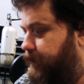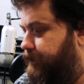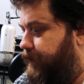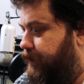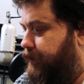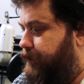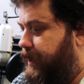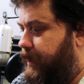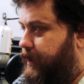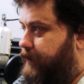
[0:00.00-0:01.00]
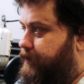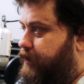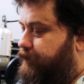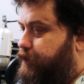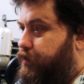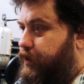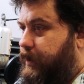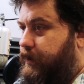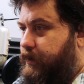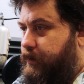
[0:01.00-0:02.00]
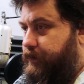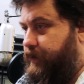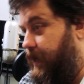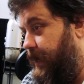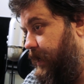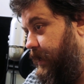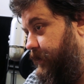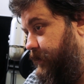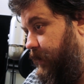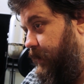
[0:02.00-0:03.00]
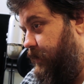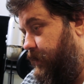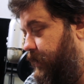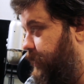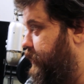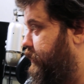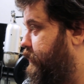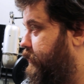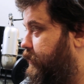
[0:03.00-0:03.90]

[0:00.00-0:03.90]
the very beginnings of putting those cards into here.